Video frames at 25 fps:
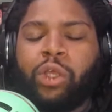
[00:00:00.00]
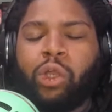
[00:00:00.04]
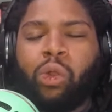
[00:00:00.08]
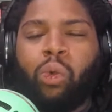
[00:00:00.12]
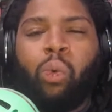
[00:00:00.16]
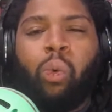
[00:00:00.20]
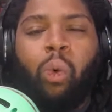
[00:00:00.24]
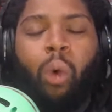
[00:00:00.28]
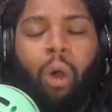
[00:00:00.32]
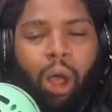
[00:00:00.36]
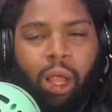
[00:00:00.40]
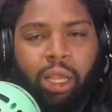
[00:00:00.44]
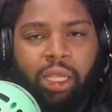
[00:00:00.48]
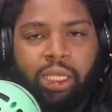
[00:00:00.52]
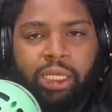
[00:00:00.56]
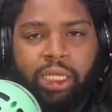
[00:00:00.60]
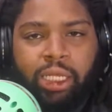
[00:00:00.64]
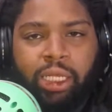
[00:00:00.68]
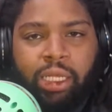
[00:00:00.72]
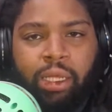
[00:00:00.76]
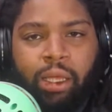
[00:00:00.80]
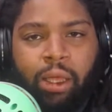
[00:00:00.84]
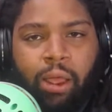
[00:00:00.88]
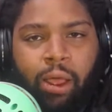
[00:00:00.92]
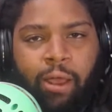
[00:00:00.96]

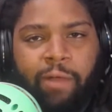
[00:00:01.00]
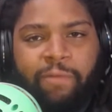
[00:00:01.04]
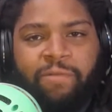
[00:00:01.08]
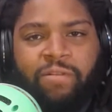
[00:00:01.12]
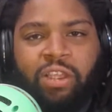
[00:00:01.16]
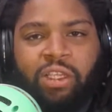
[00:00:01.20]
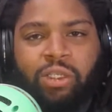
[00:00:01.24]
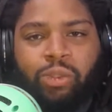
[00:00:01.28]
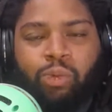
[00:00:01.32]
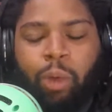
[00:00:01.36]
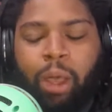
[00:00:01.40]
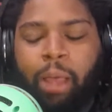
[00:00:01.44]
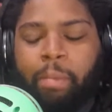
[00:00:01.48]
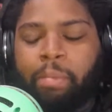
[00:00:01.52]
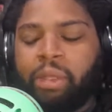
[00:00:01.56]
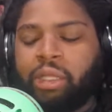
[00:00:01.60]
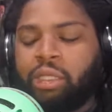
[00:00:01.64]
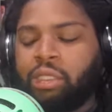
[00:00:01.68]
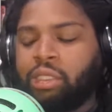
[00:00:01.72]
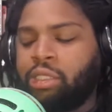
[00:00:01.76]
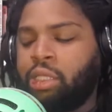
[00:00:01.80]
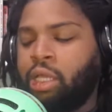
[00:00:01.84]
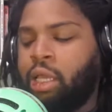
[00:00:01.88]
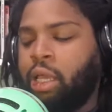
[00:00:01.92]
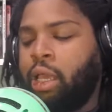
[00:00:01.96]
quality of these
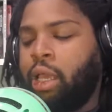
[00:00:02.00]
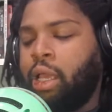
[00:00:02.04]
weapons?